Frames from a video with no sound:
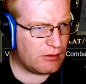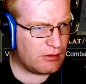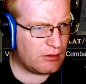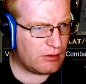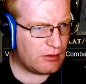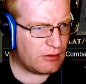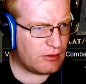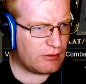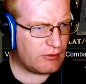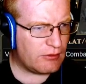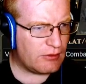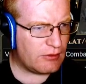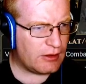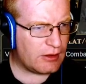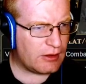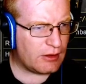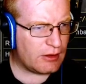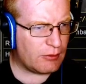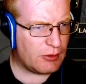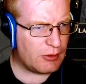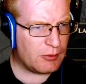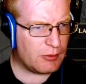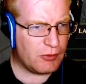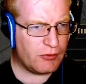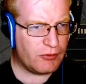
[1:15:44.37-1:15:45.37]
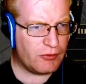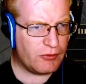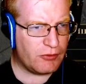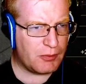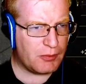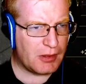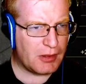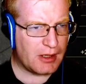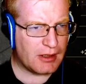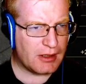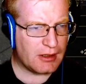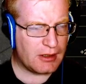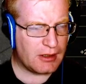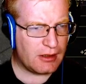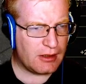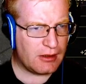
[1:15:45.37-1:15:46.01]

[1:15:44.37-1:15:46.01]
Let's see. I want to move you back